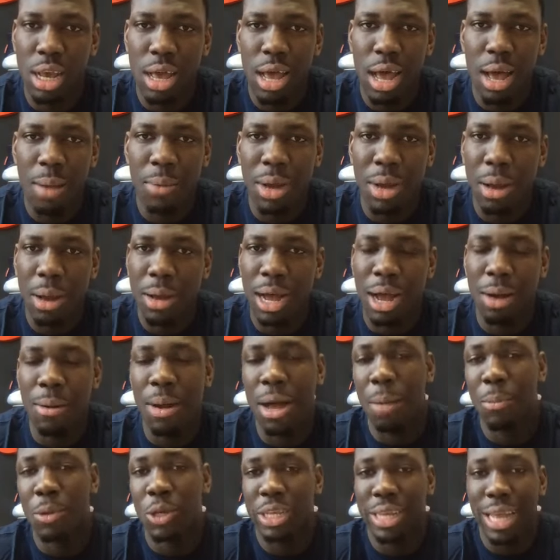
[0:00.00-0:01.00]

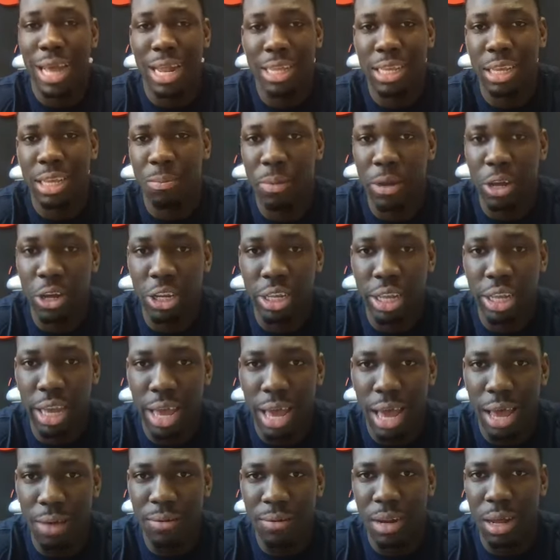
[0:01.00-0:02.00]
how much talented players they
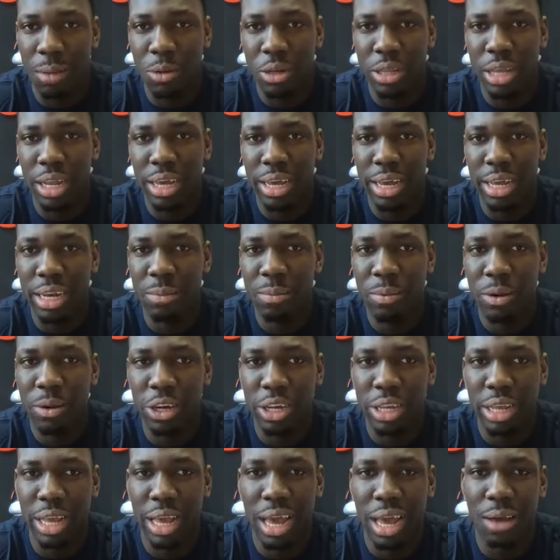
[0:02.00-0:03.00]
have and how much dedicated
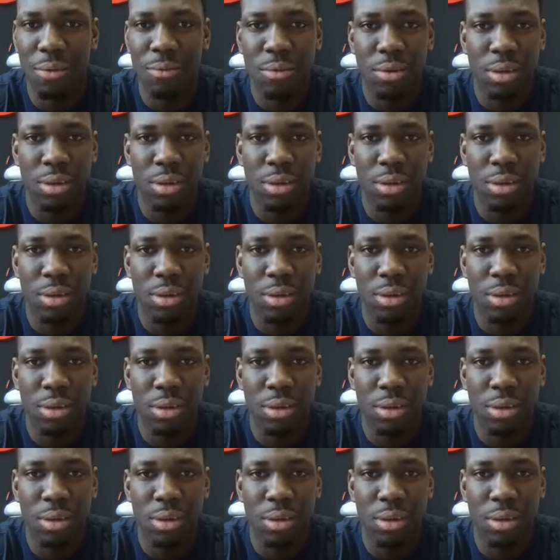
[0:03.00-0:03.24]
players they have.